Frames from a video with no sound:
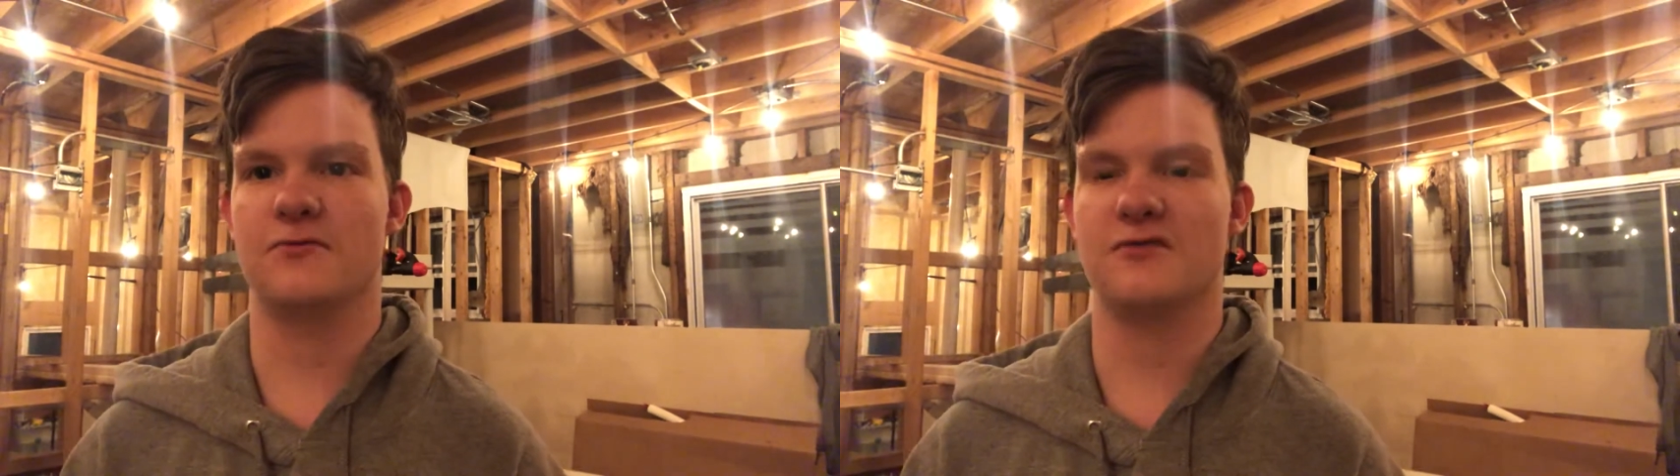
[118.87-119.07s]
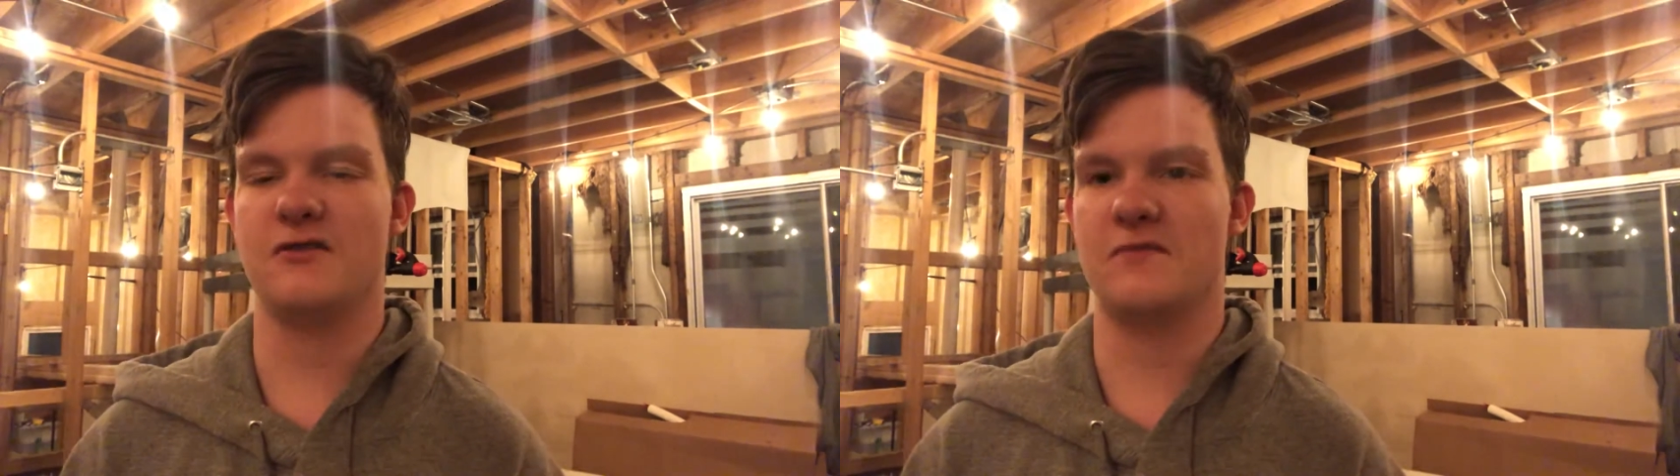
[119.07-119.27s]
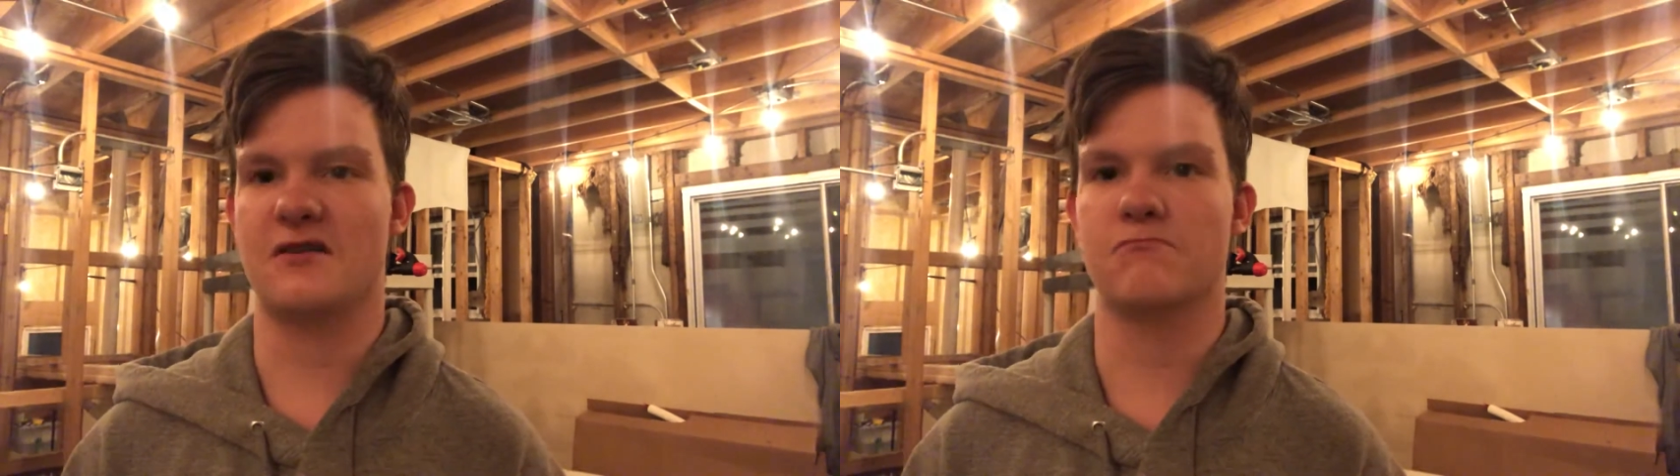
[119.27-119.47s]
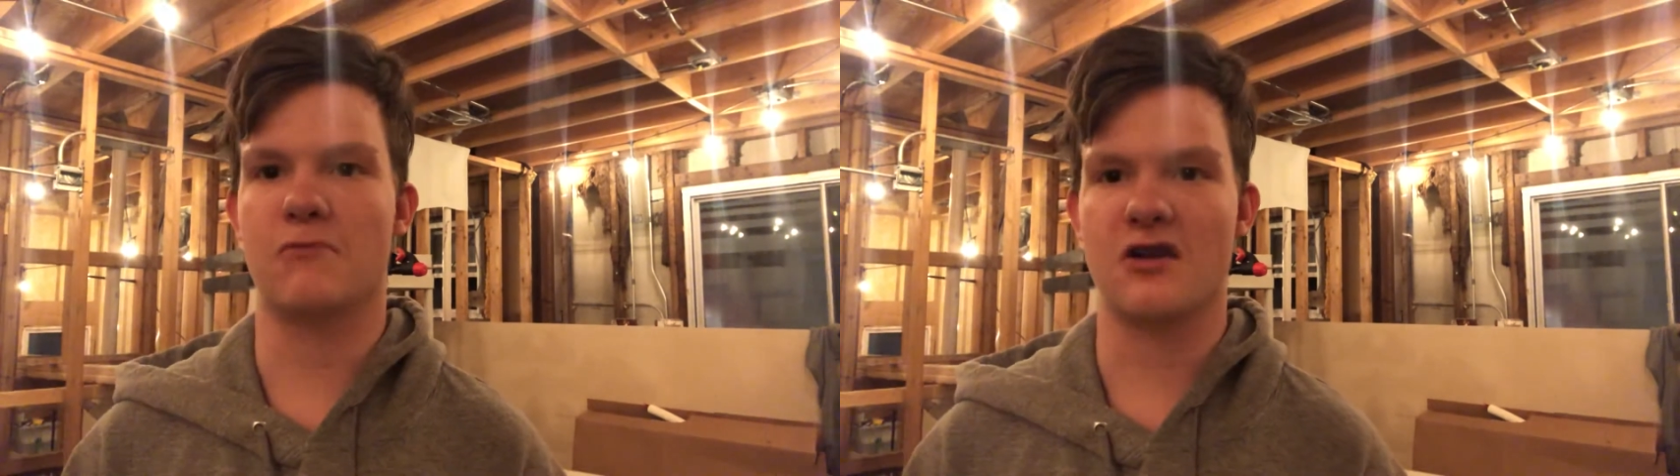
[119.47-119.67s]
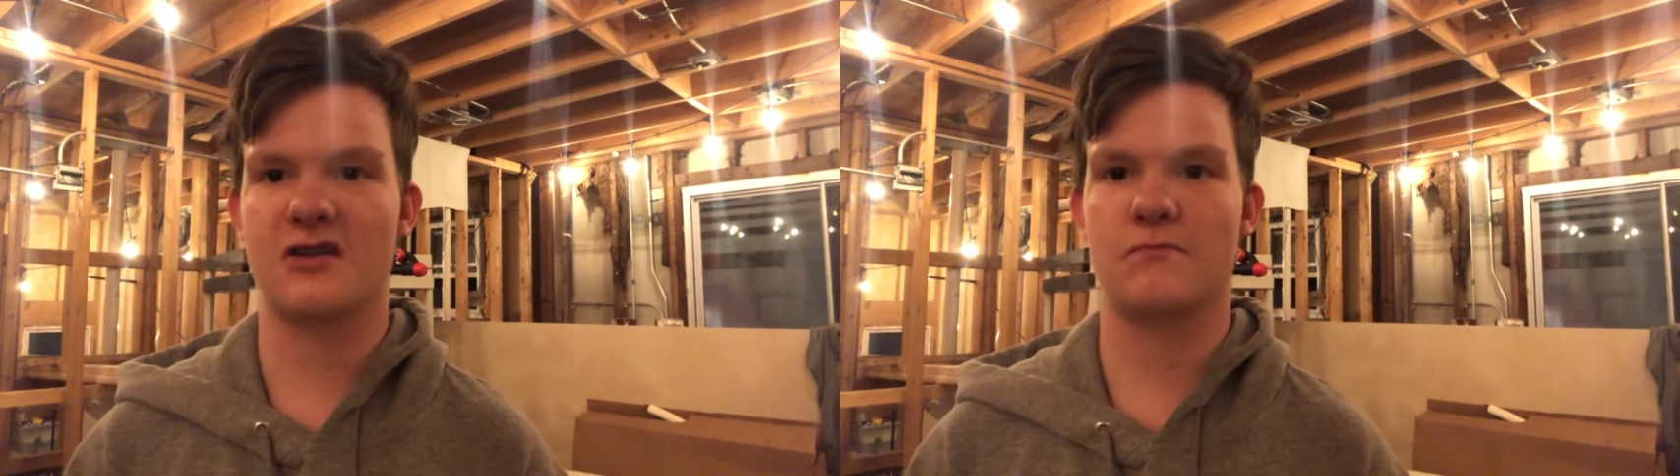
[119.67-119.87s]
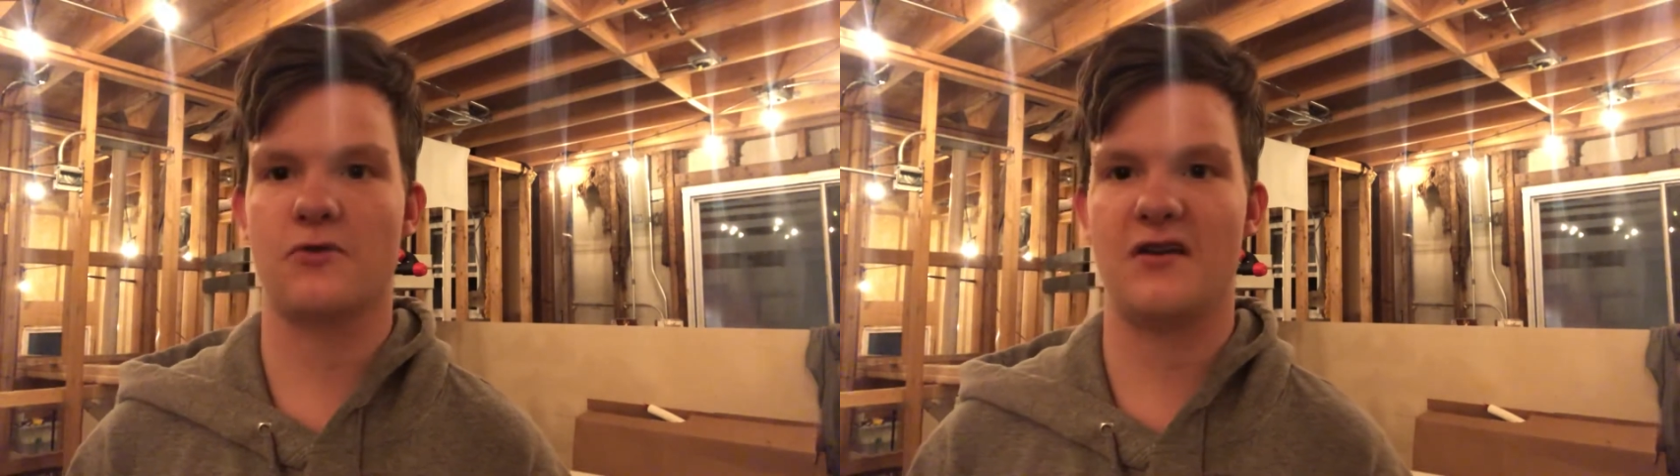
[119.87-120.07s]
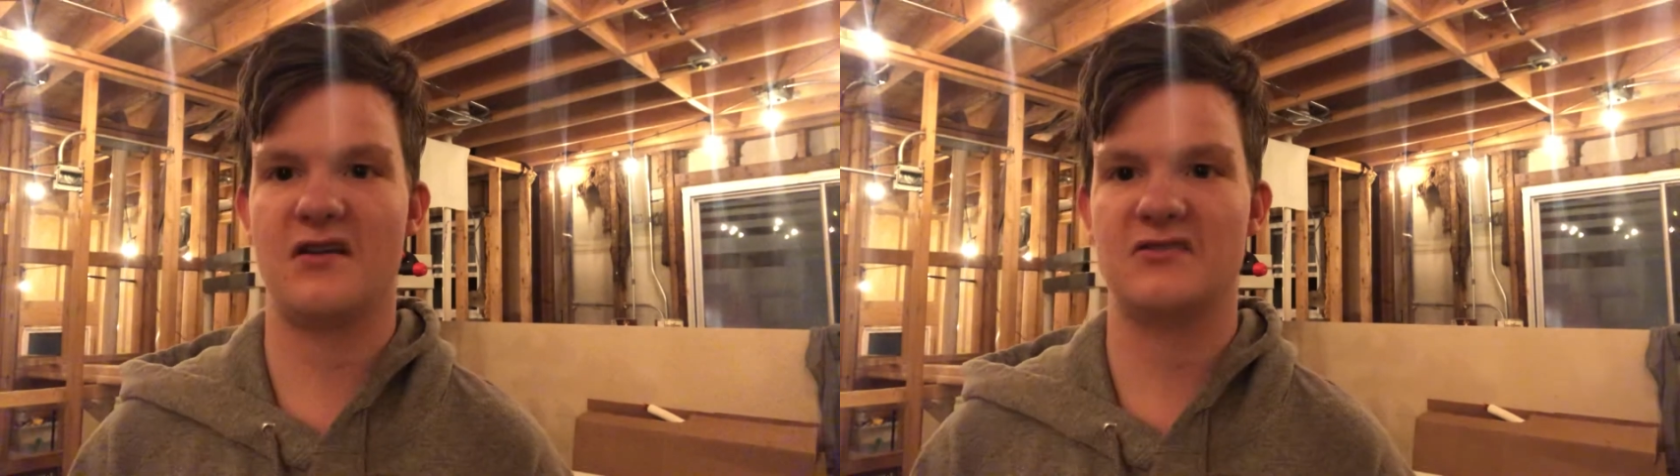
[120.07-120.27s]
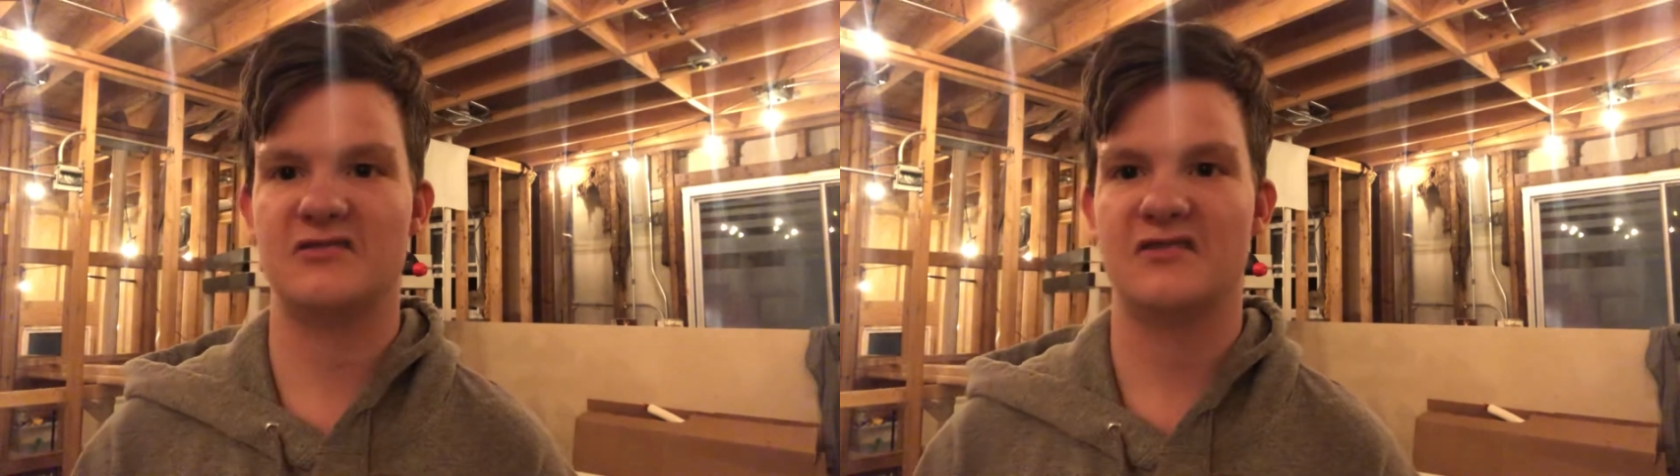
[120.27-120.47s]
a really big bike
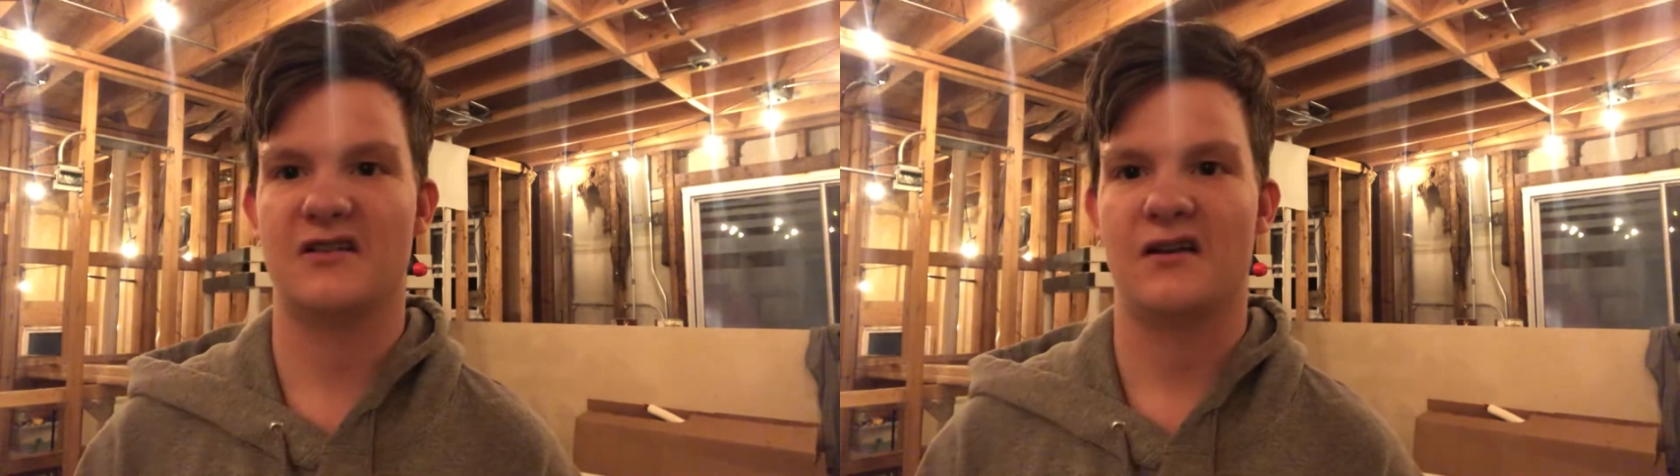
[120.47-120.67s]
brand